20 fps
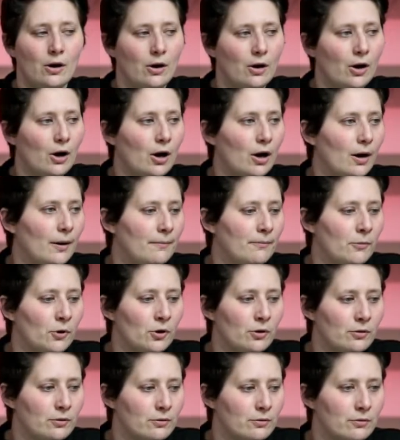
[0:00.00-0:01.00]

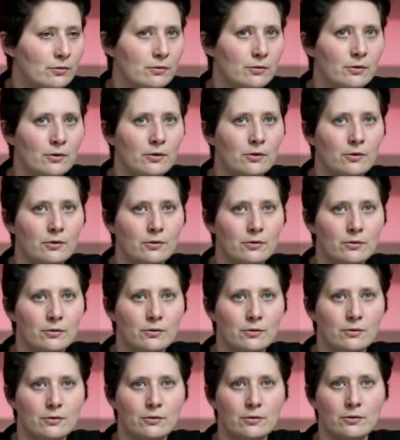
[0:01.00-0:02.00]

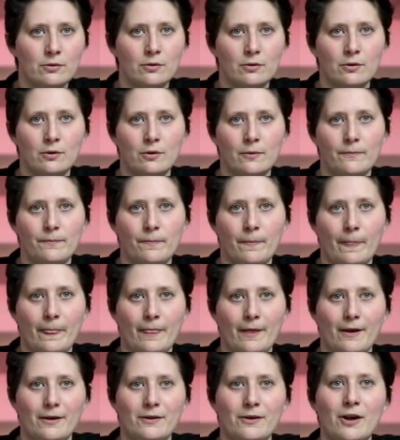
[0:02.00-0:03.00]
TheRawDessertsCourse.com.
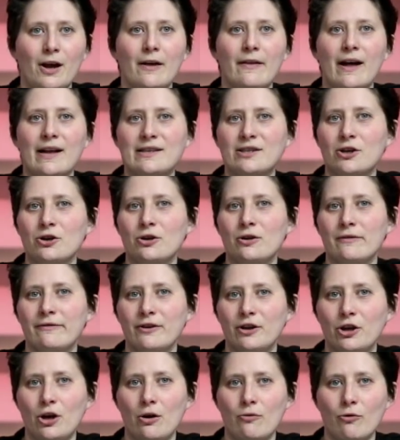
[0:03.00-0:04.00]
Yeah, that's under the
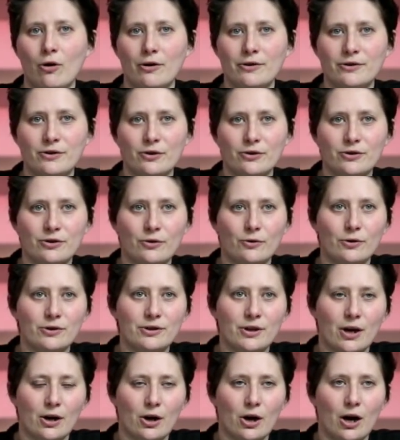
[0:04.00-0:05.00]
video,
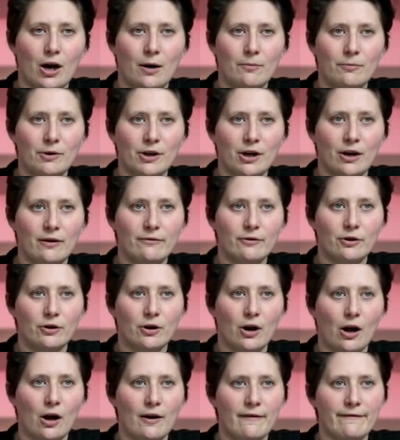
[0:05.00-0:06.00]
rawdessertscourse.com. We
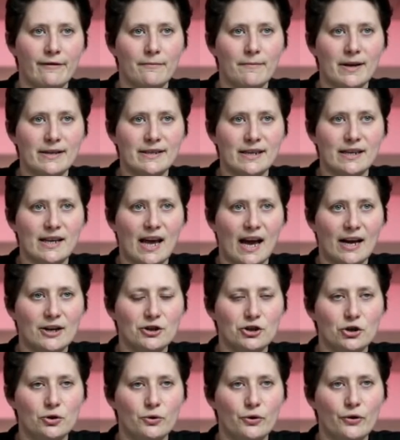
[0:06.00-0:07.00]
cover fermented
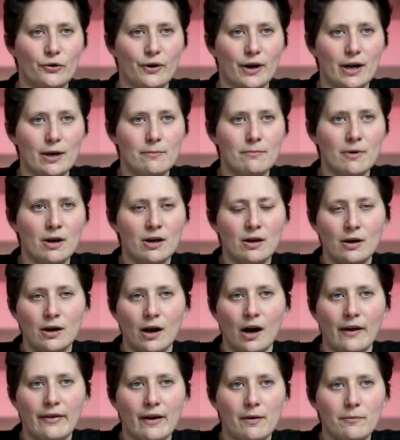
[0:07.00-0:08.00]
cashew cream,
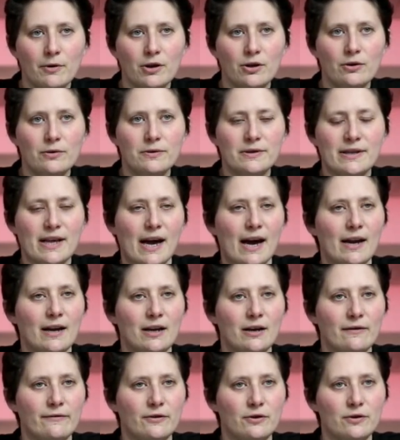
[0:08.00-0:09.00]
and then we use that in
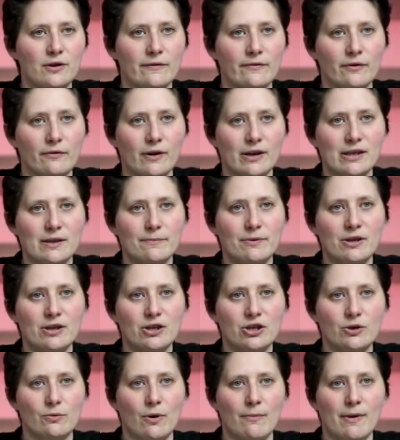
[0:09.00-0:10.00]
a few different recipes.
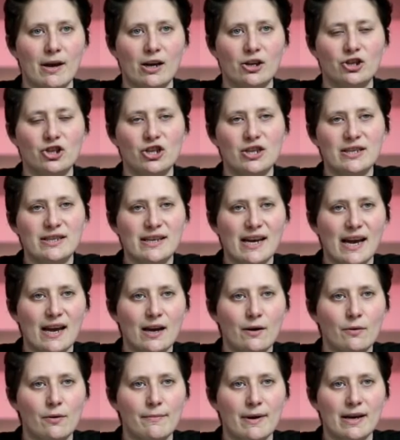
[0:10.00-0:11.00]
So we make a
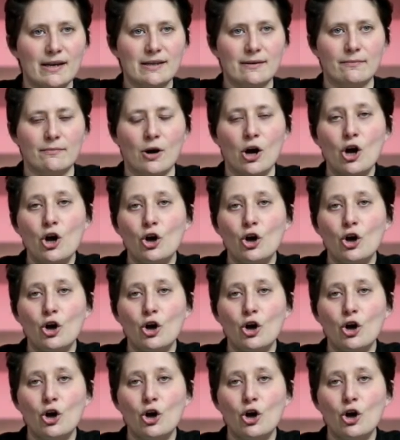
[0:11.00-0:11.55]
cheesecake, we make some